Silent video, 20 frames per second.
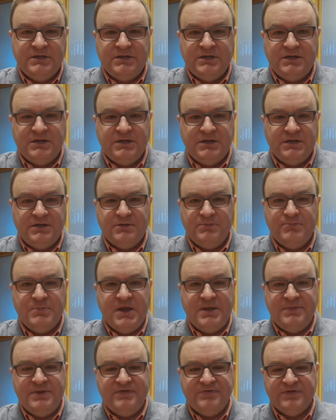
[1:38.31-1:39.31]
or
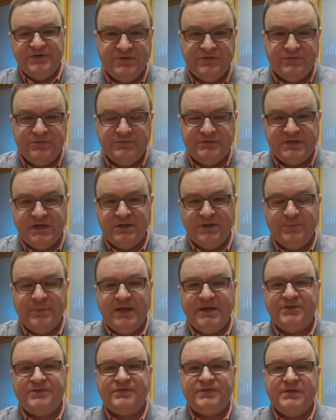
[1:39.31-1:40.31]
maybe even do
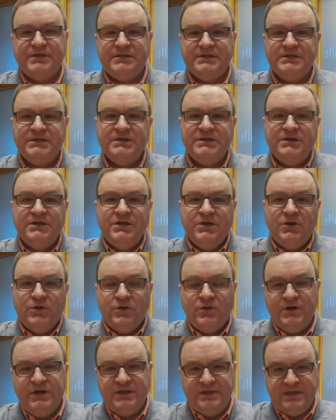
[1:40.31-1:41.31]
telemedicine
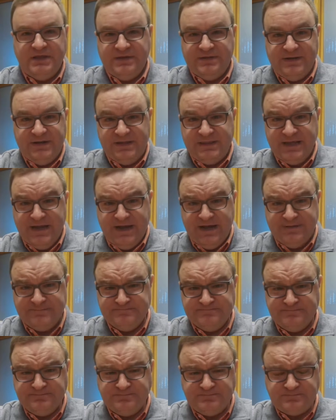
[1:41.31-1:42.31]
or anything like
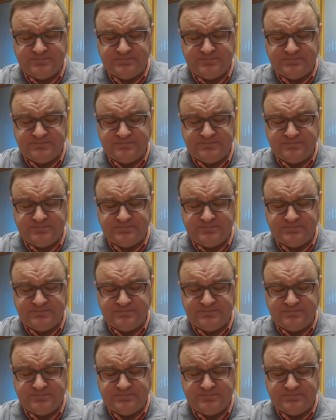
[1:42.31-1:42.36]
that,